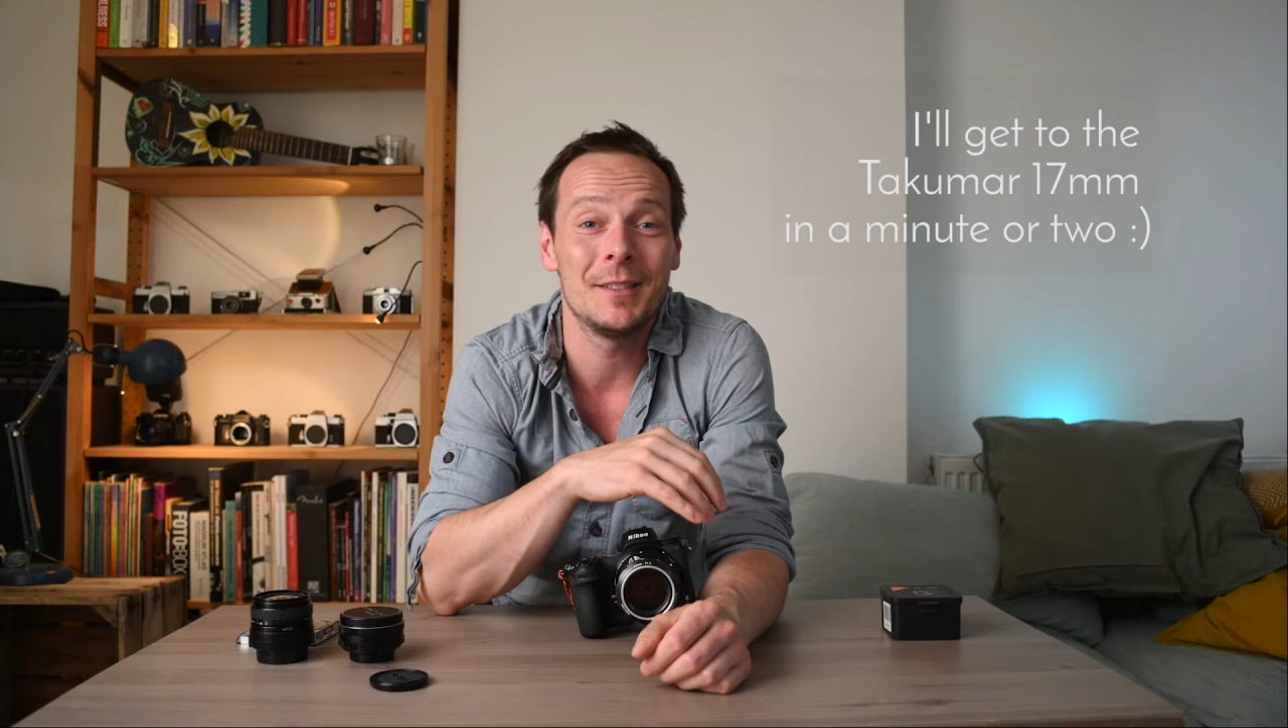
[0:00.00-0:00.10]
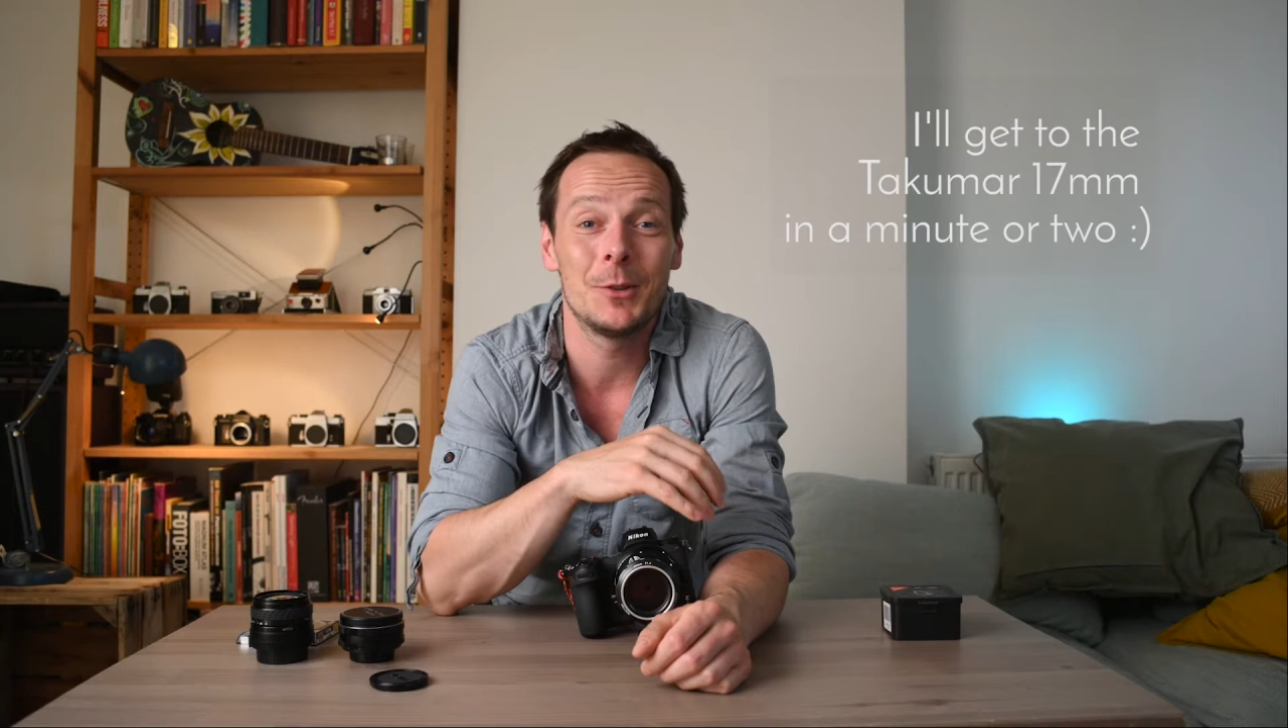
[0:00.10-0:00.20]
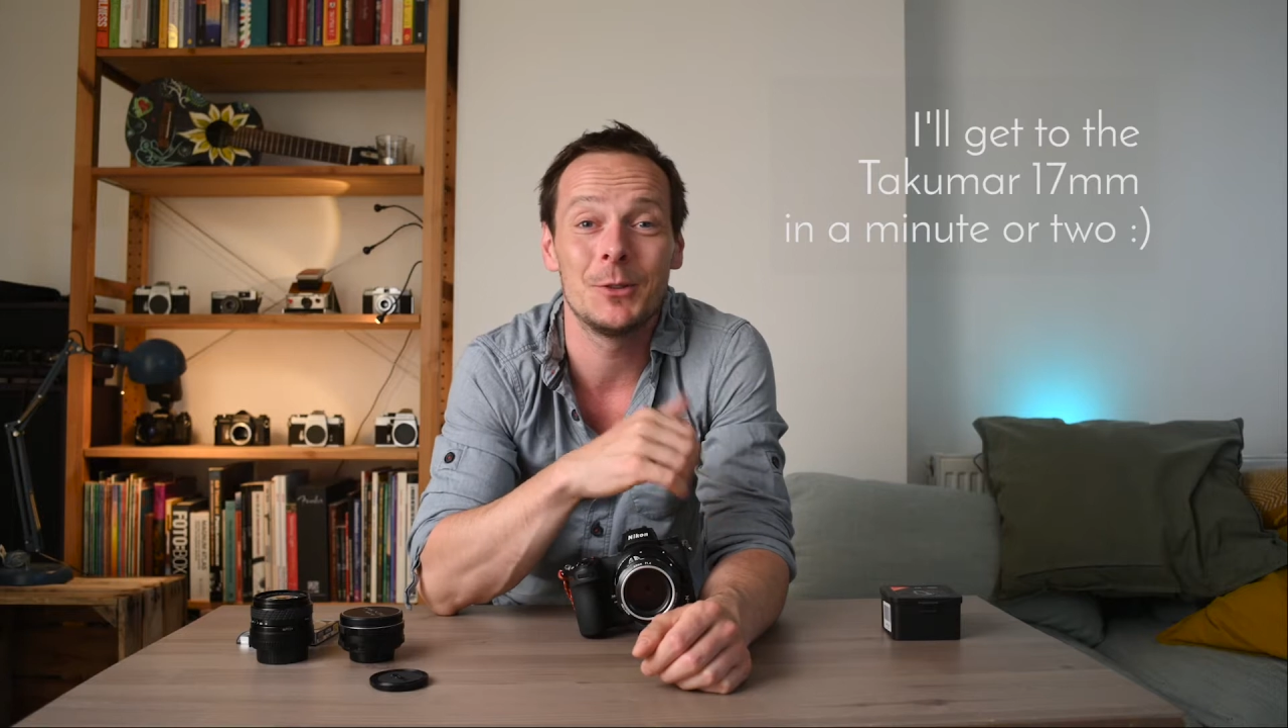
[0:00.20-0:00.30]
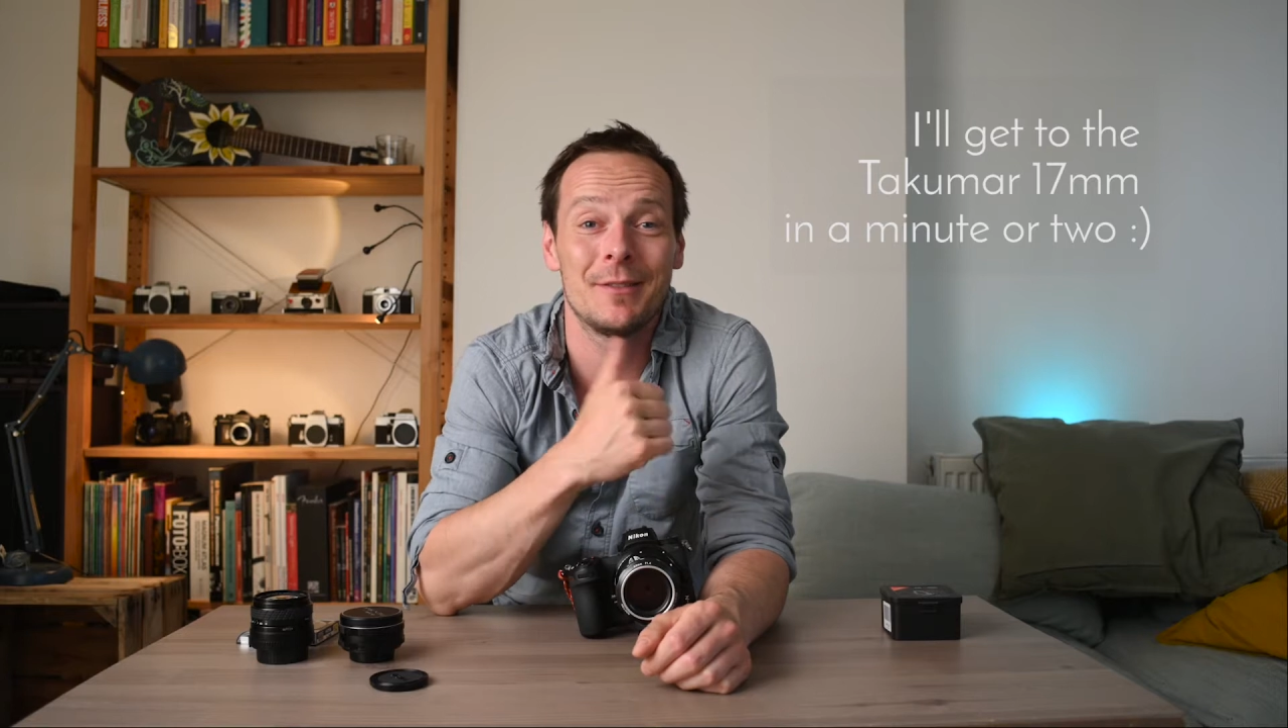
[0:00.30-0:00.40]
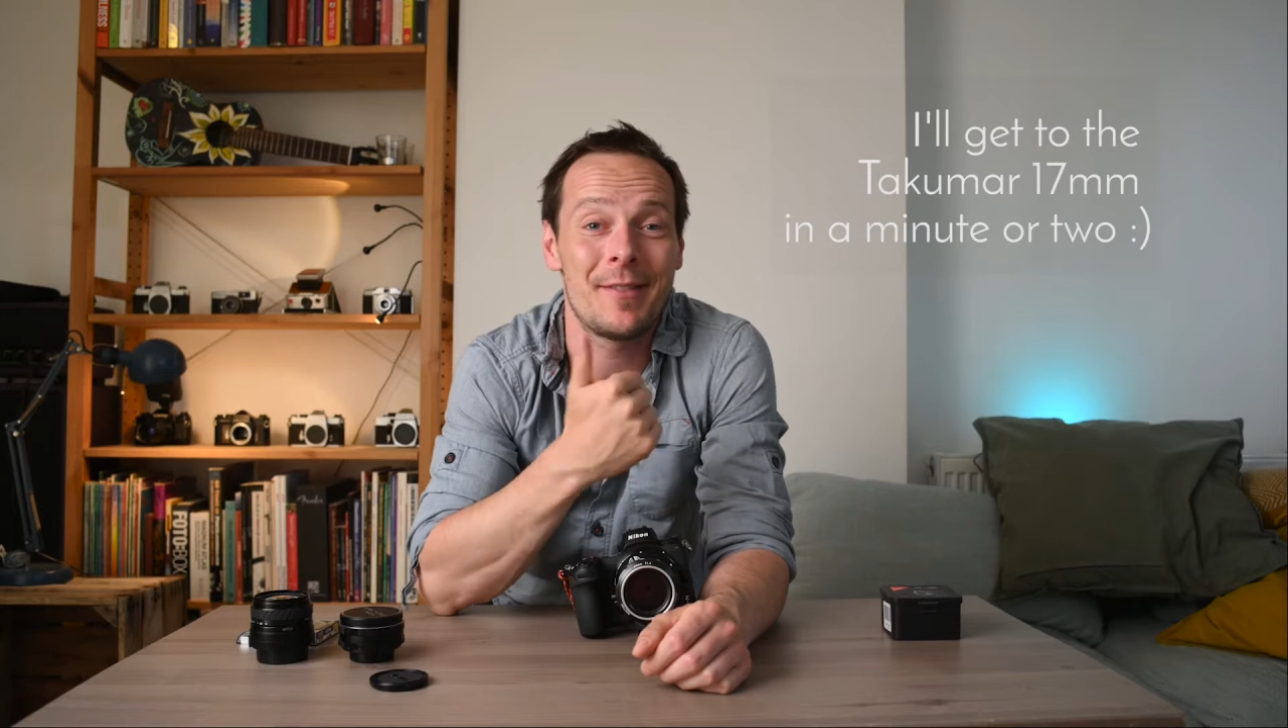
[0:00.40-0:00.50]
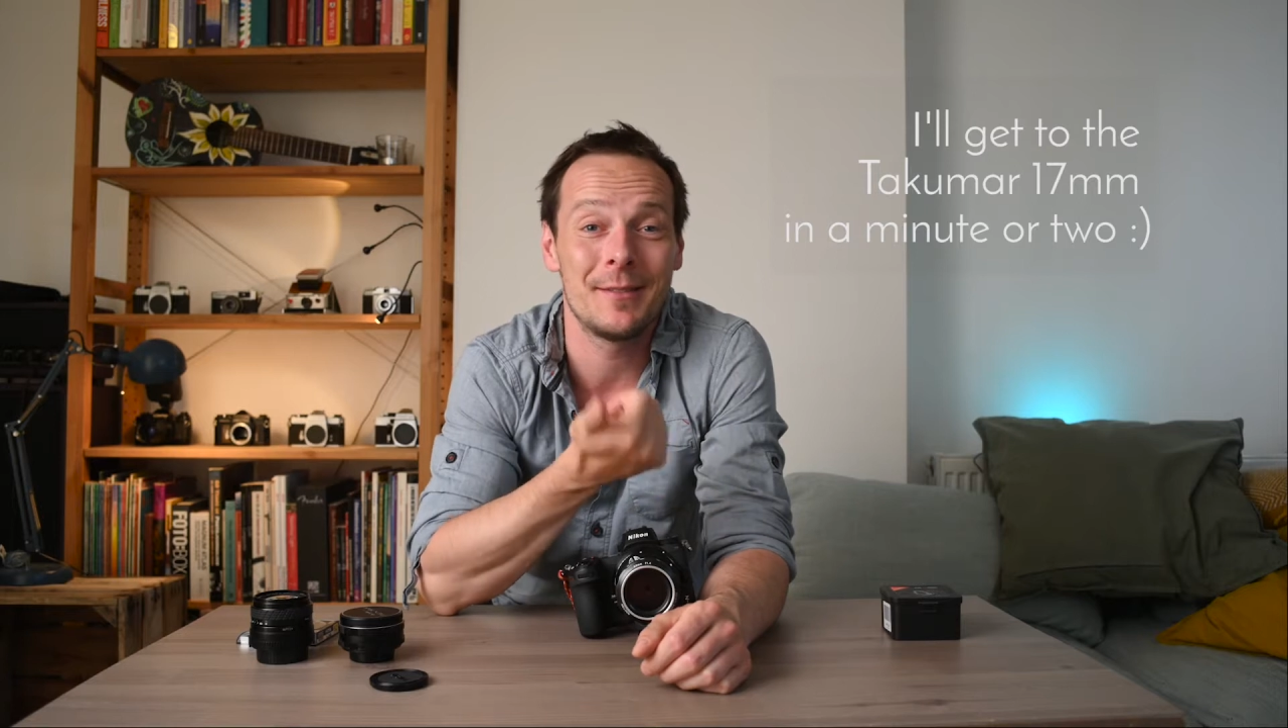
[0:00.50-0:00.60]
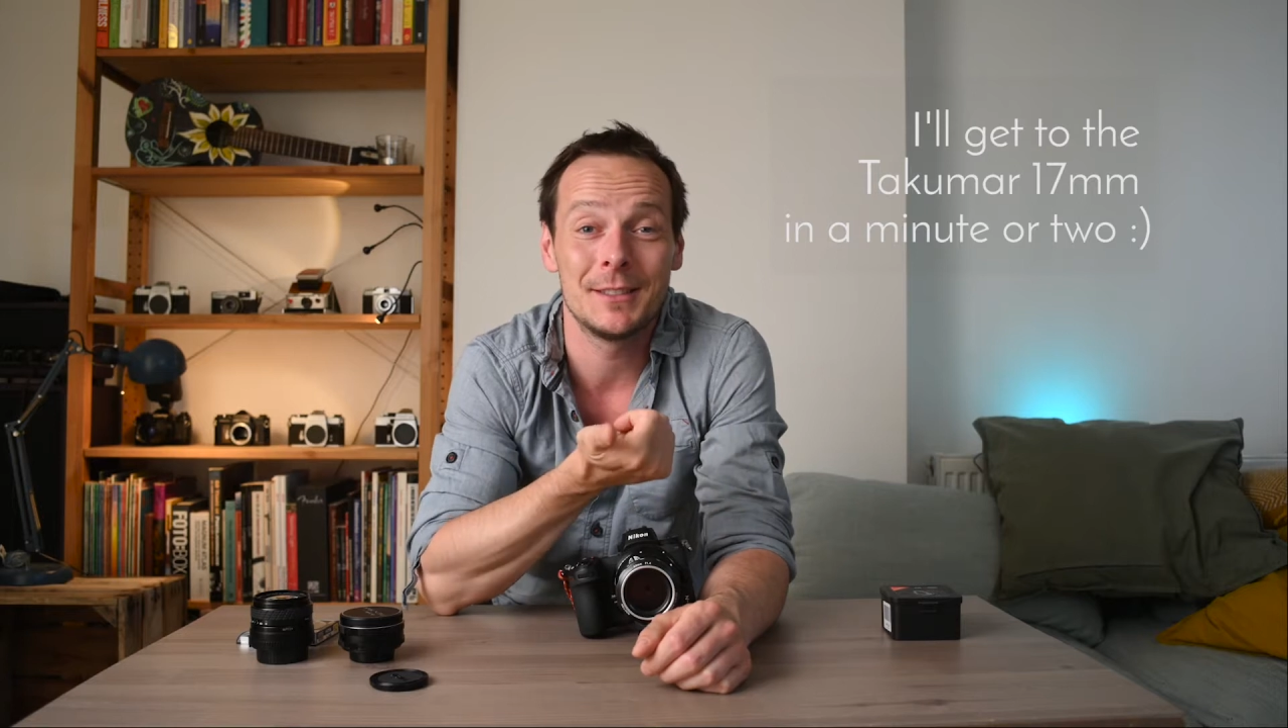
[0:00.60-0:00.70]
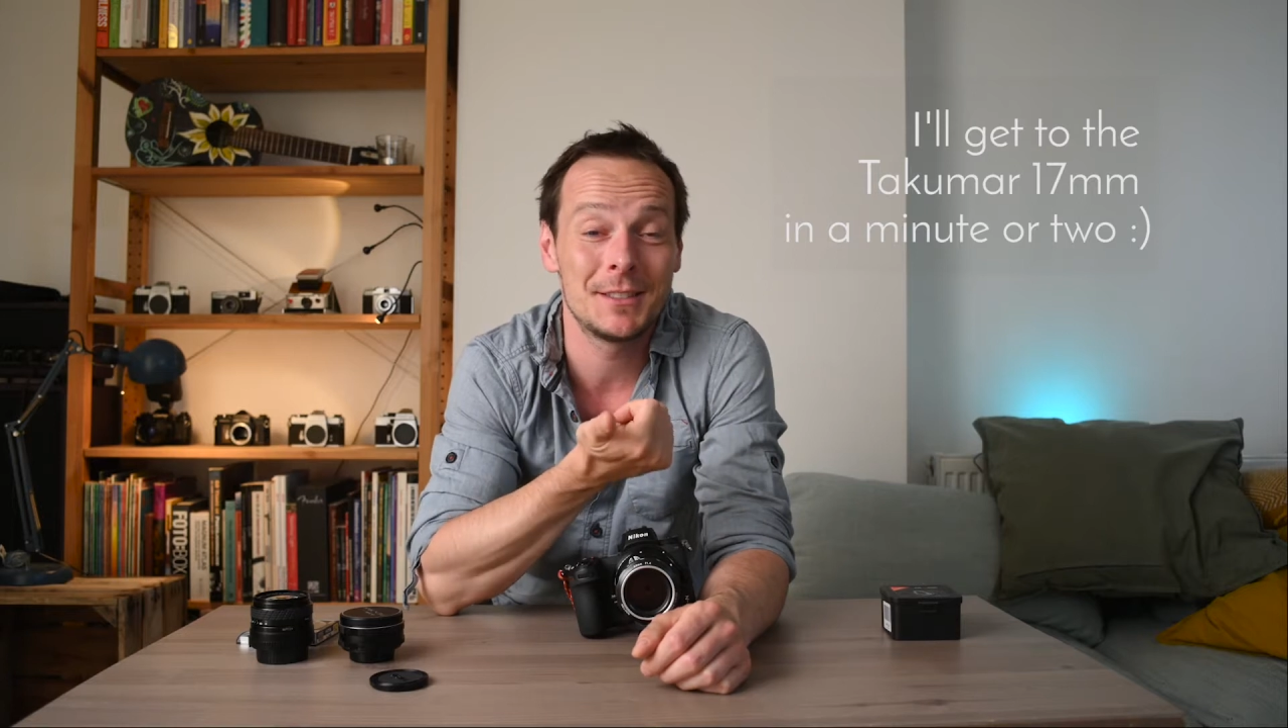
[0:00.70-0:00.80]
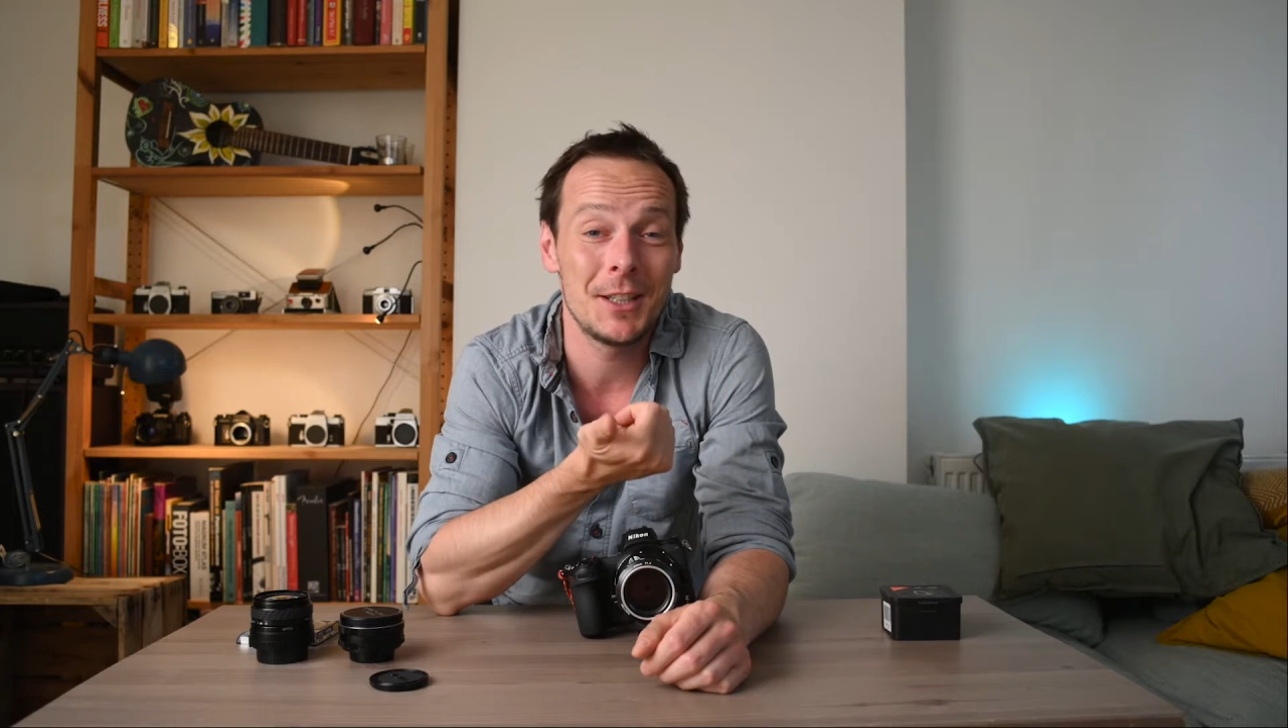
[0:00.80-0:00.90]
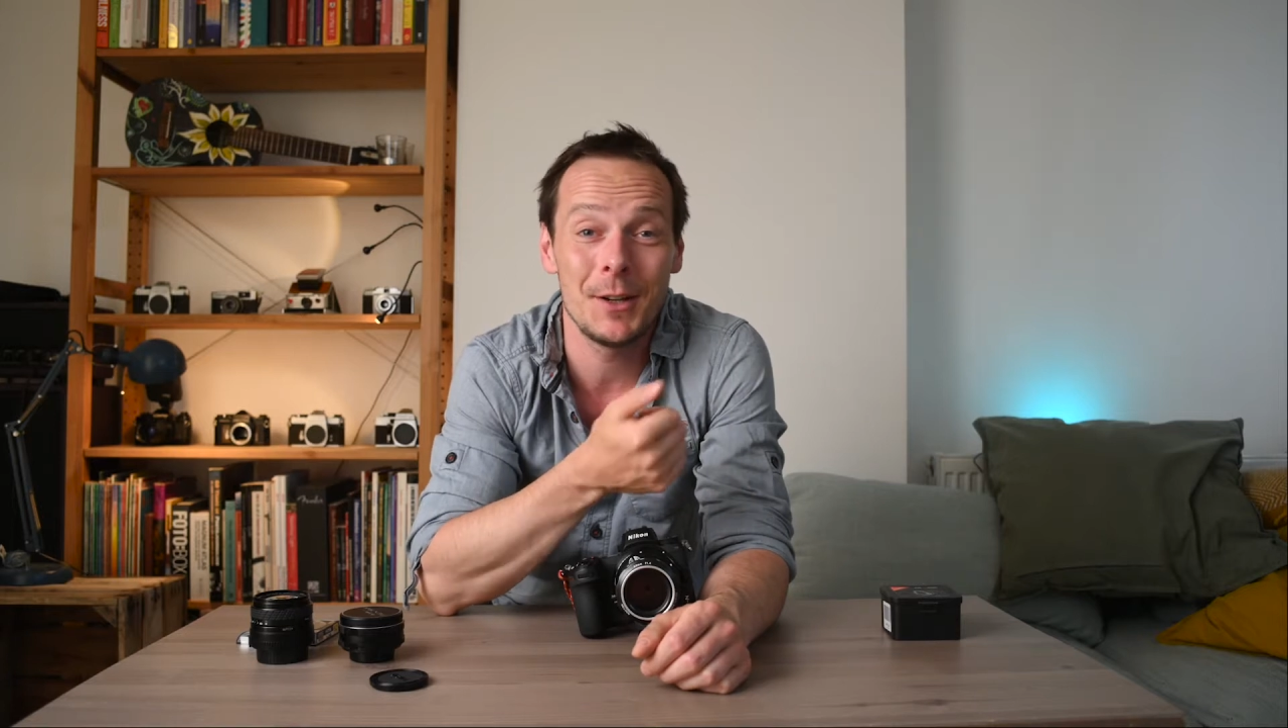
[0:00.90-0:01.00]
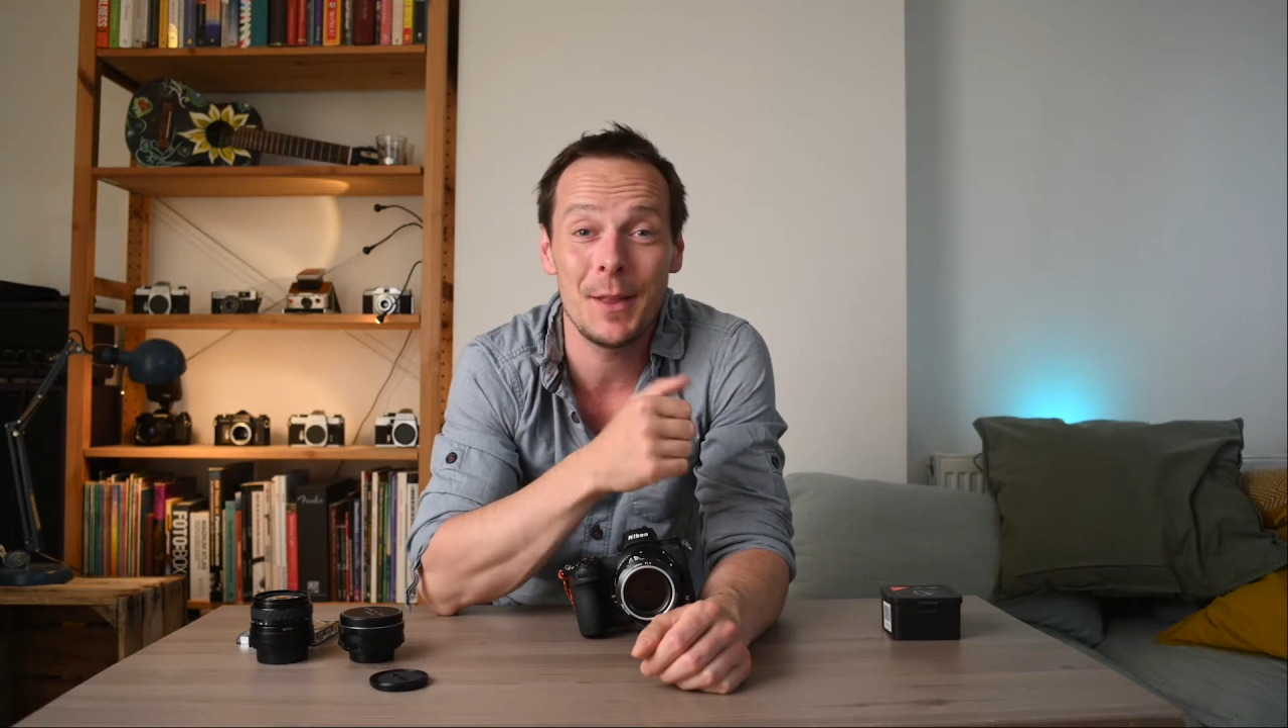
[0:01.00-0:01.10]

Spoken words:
So Sarah,